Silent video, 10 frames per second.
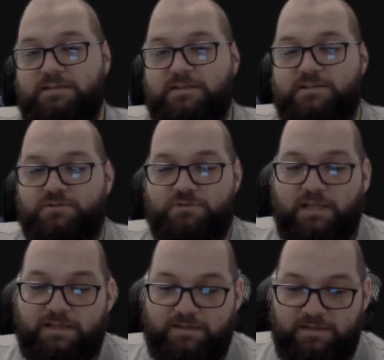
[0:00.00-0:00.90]
So it
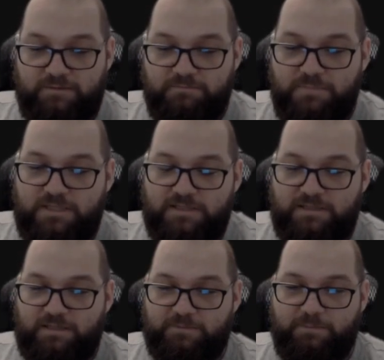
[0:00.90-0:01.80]
like
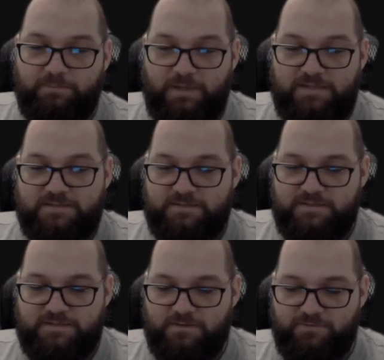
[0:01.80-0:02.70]
immediately replaces
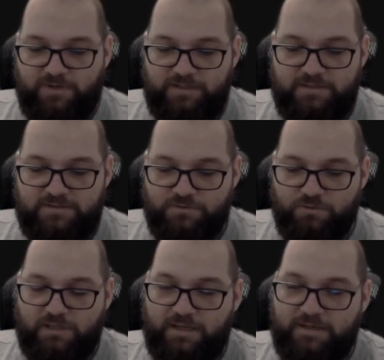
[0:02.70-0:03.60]
itself, right? It's
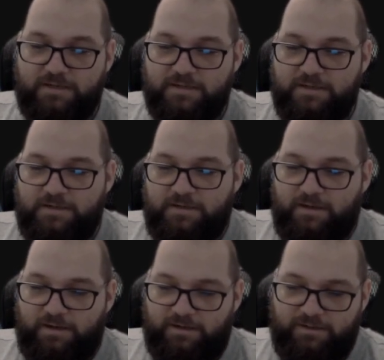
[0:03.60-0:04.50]
not like
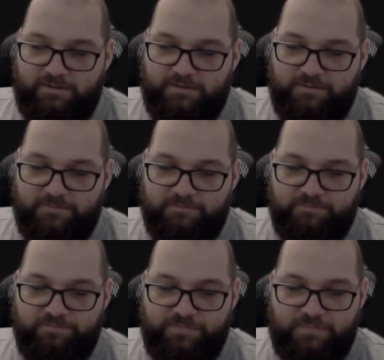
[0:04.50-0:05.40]

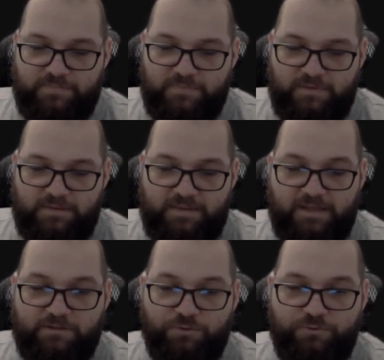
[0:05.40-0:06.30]

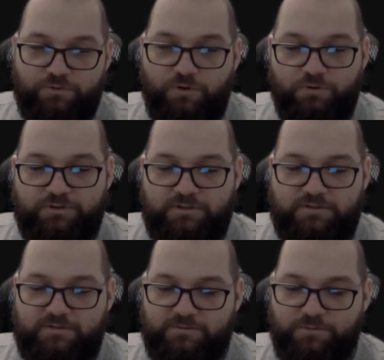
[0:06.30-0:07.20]
Data You Got,
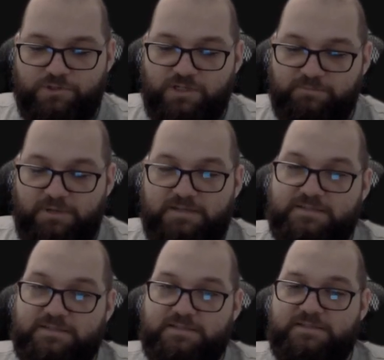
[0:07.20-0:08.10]
which
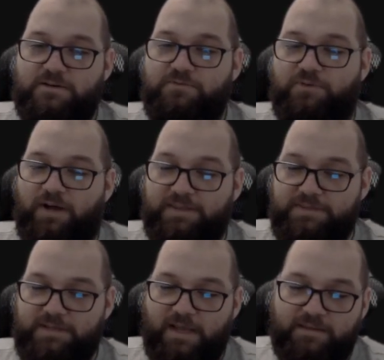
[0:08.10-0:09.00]
replaces itself at
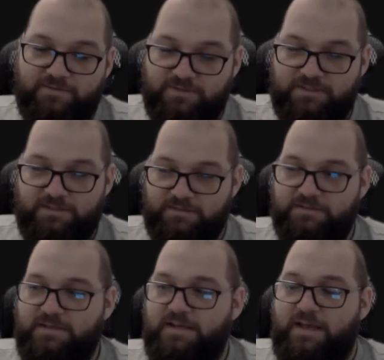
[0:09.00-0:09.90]
the end of the
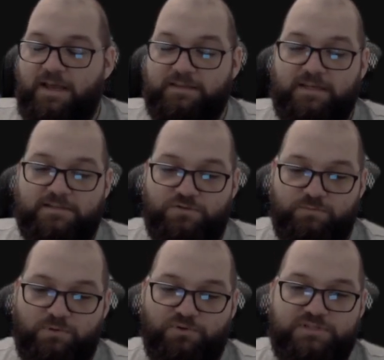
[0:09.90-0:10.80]
turn and has to
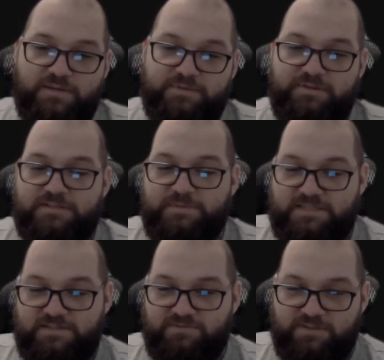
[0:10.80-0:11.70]
block something
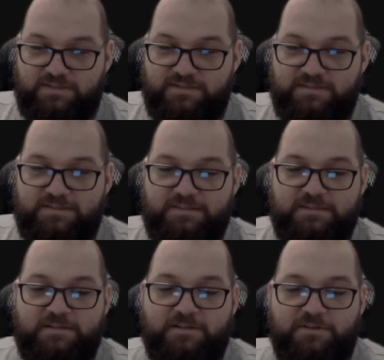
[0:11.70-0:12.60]
specific.
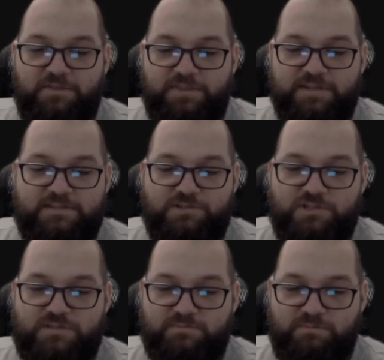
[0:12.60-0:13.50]
This
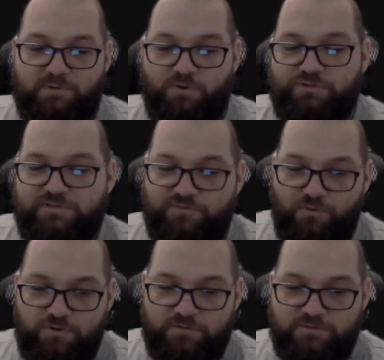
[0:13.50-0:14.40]
just blocks
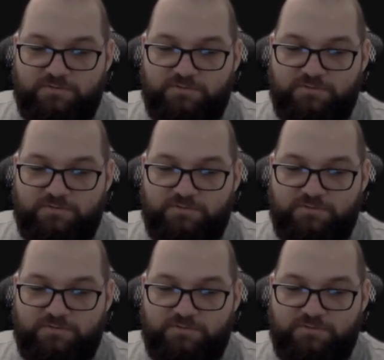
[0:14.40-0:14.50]
4